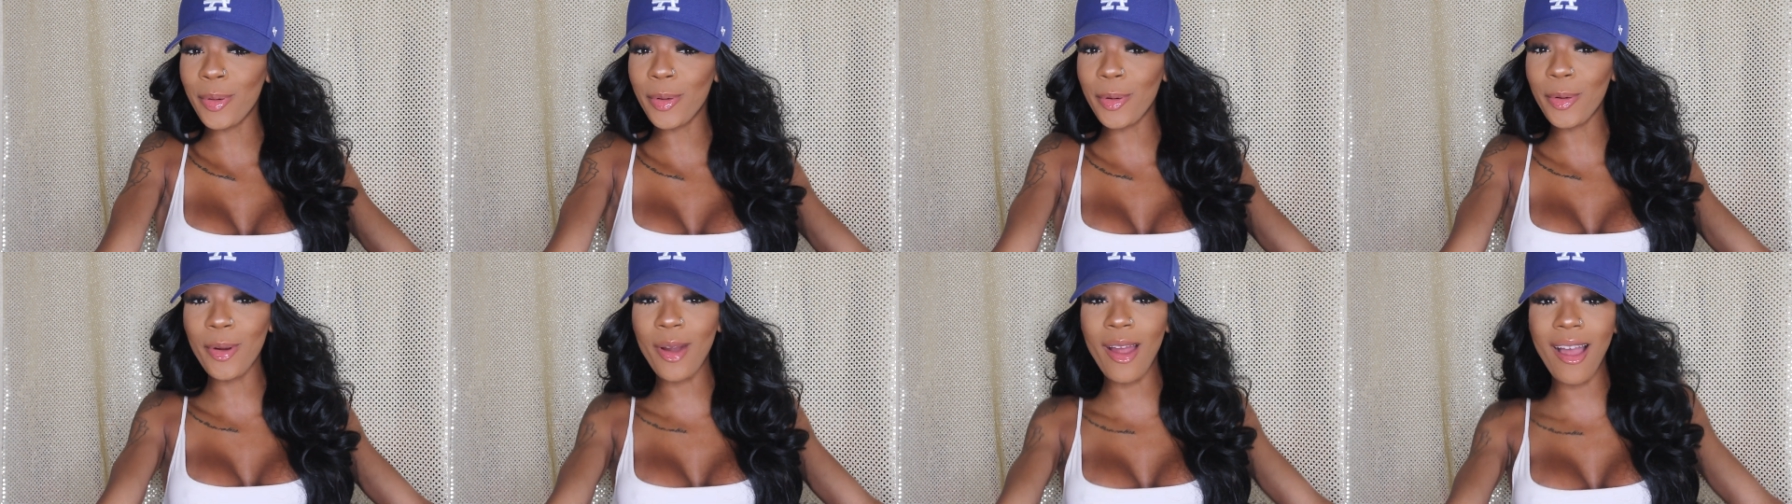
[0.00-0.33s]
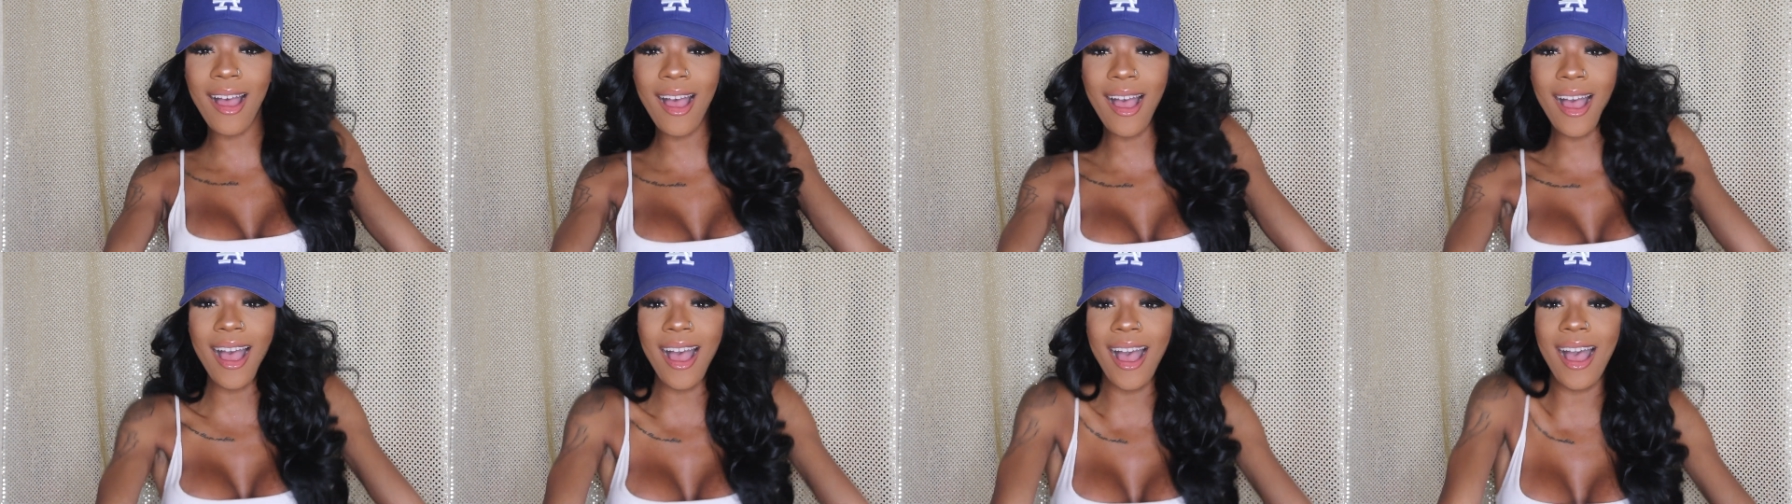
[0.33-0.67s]

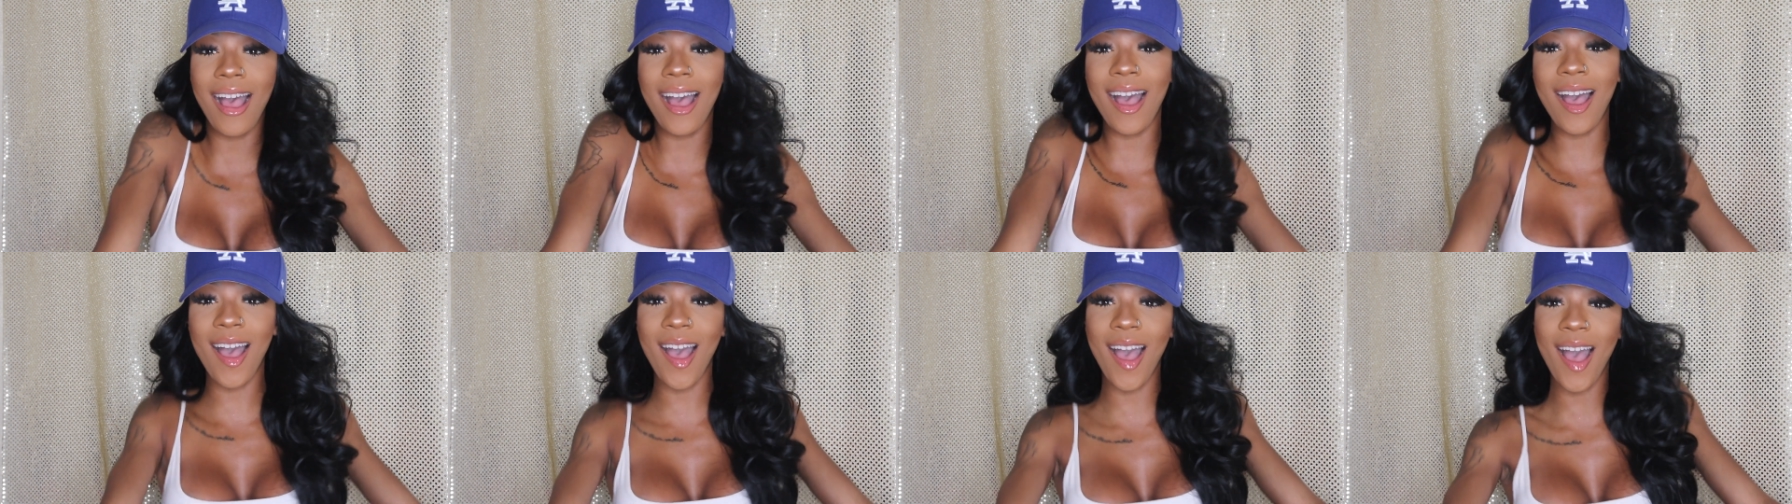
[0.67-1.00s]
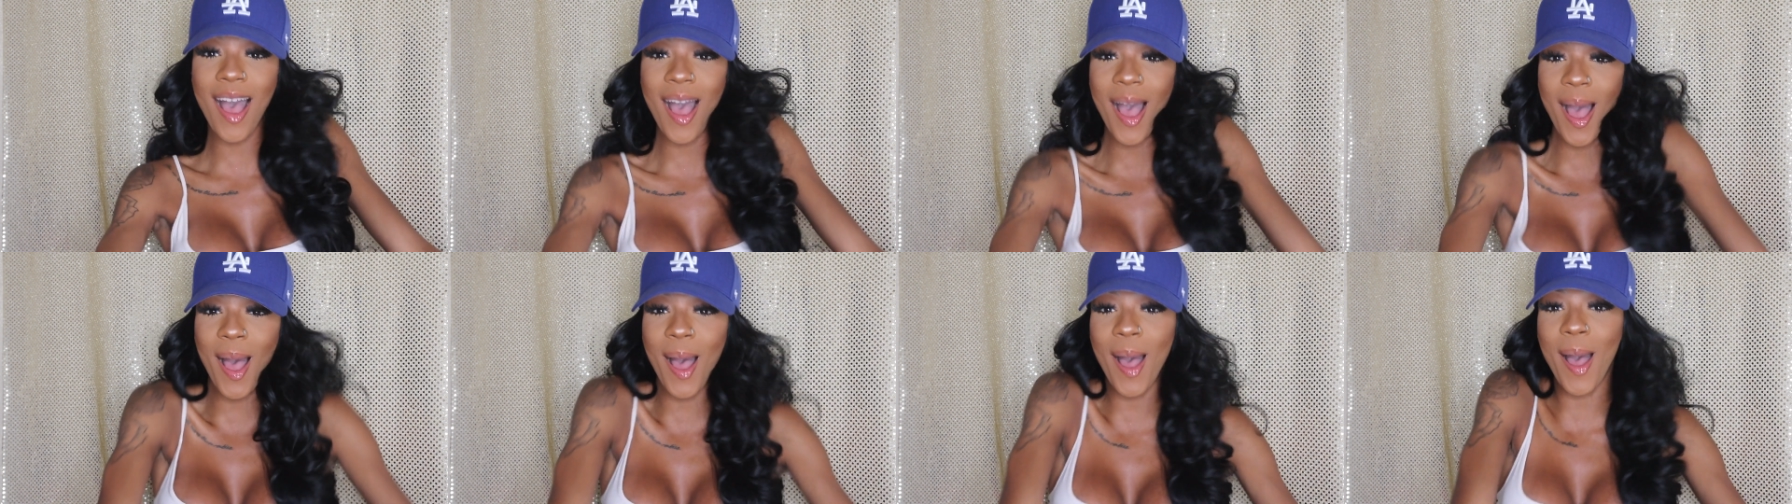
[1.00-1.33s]

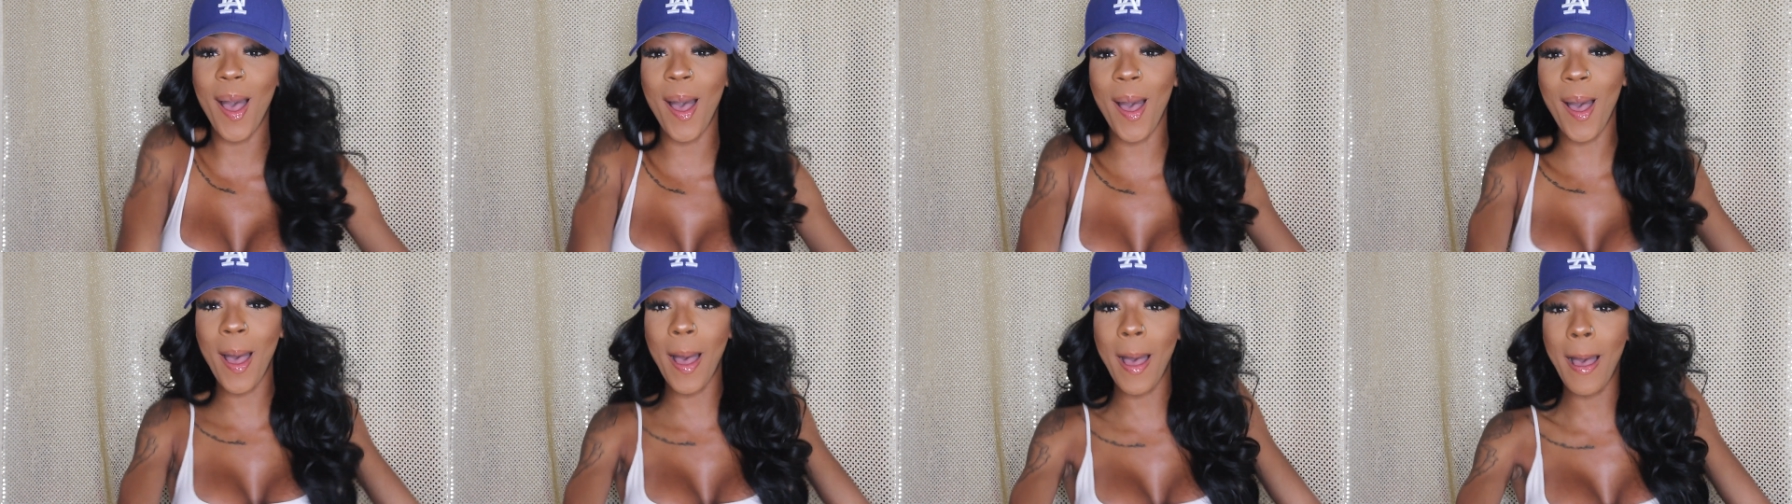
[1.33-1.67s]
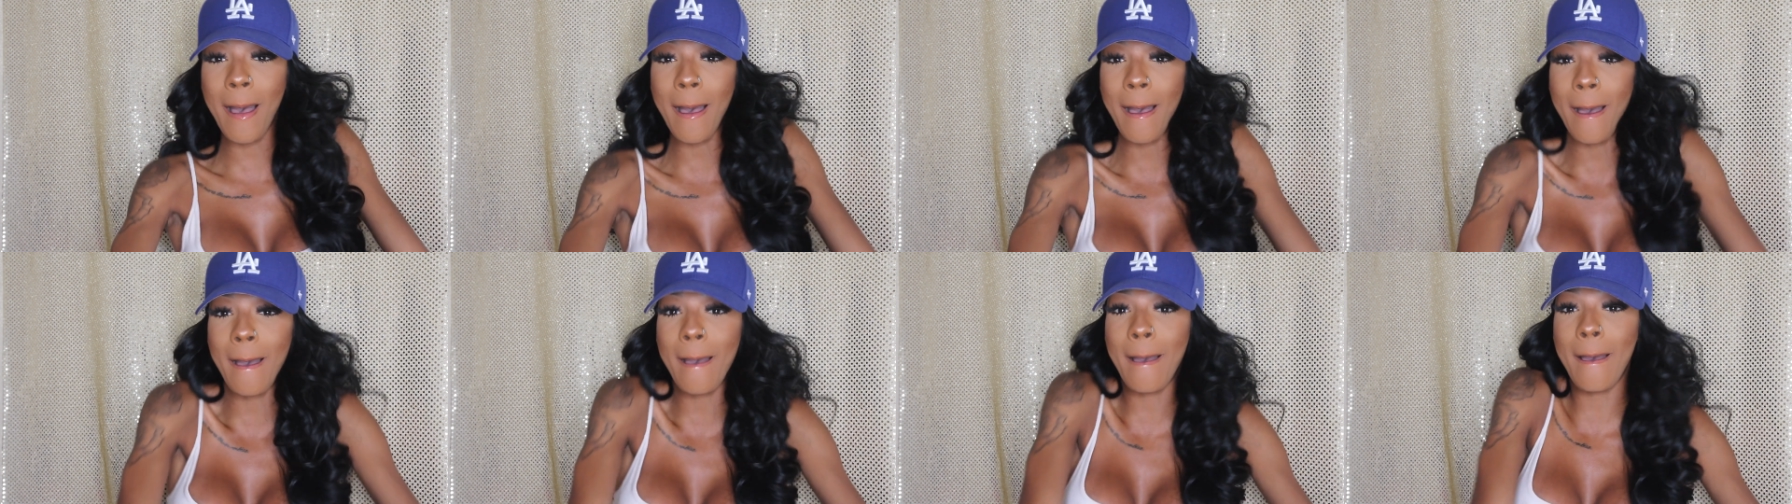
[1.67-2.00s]
prom
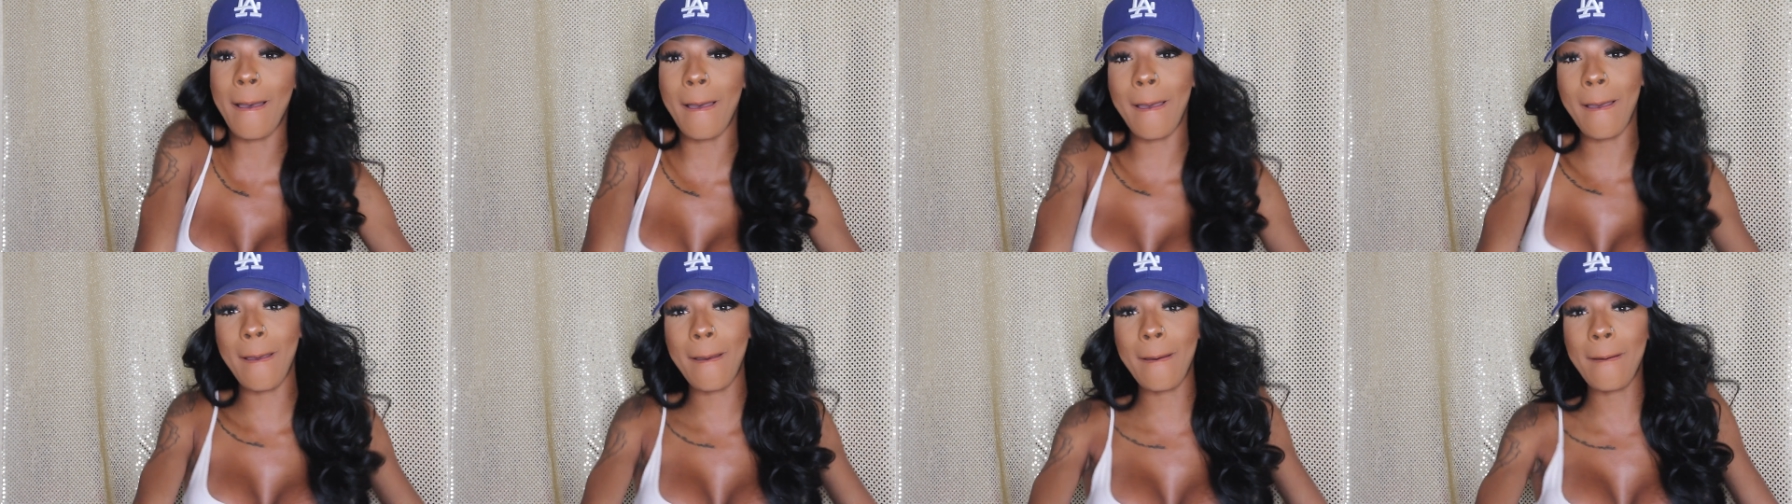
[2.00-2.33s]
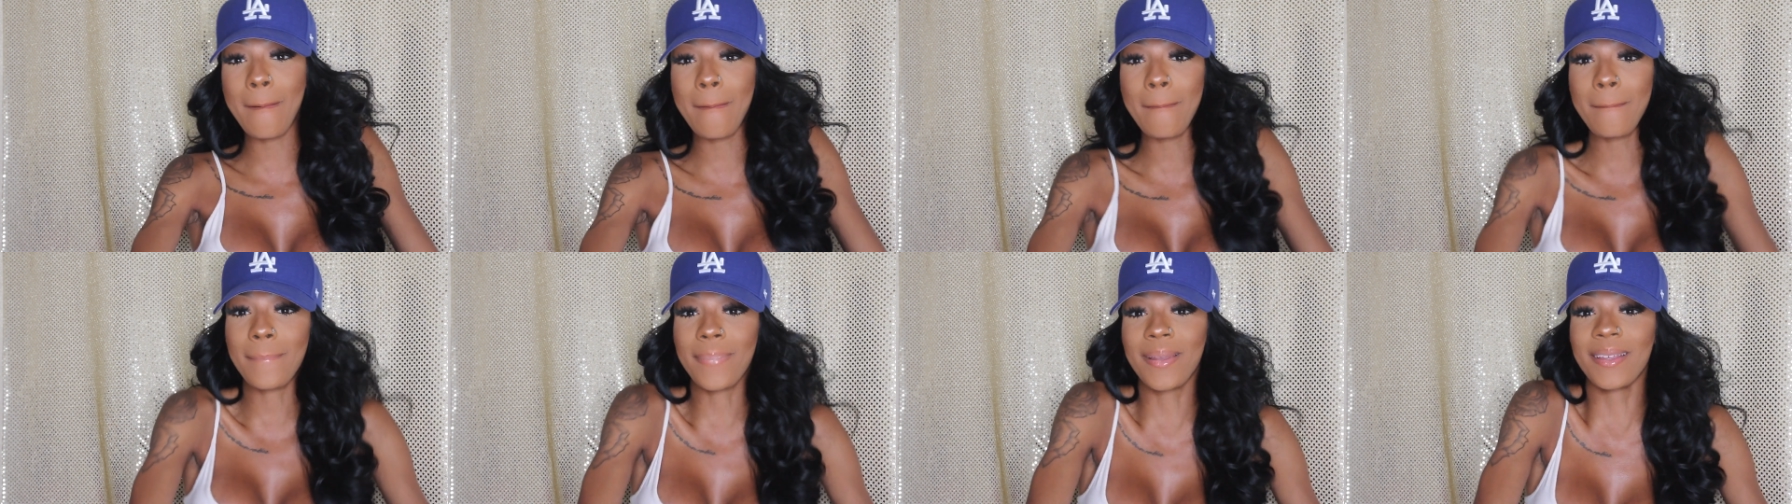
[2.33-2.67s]

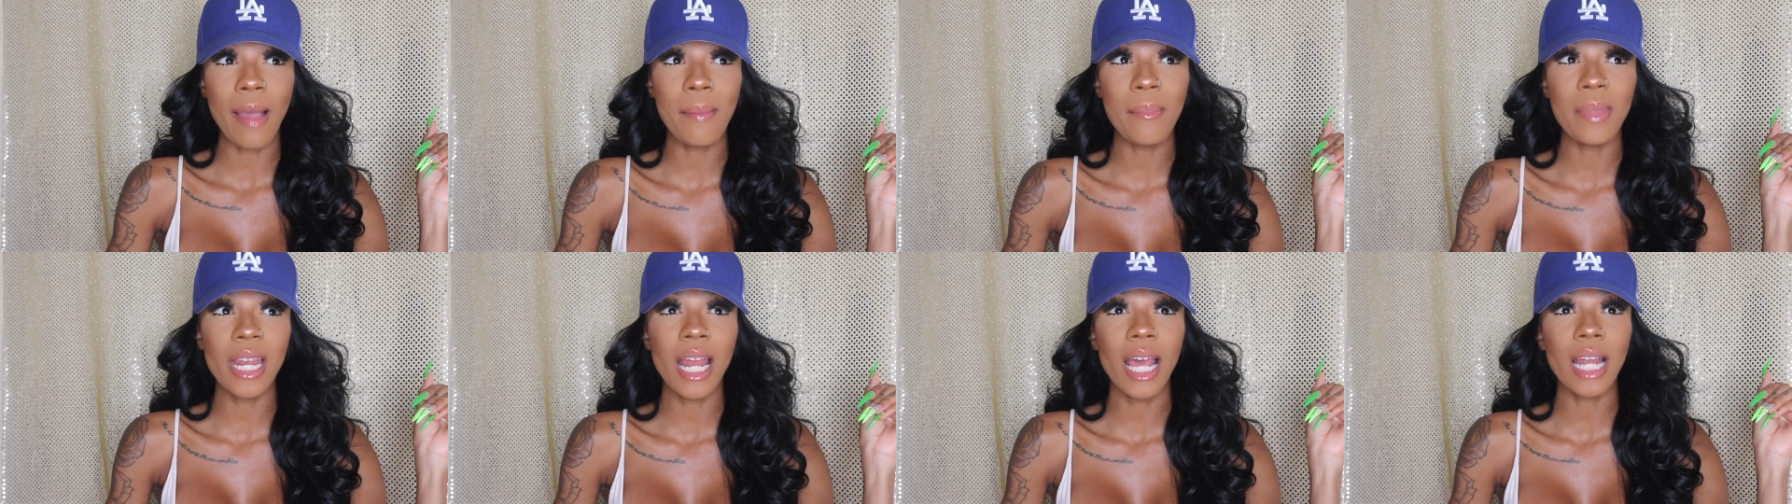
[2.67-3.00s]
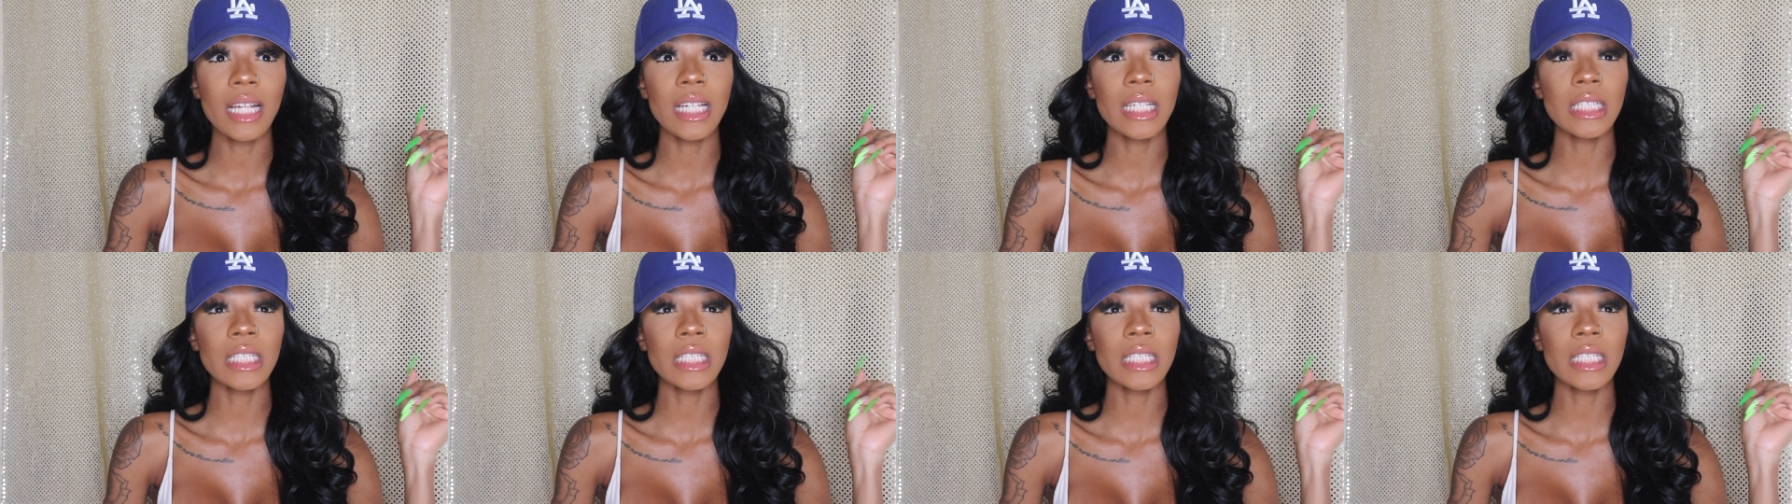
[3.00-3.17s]
i've been out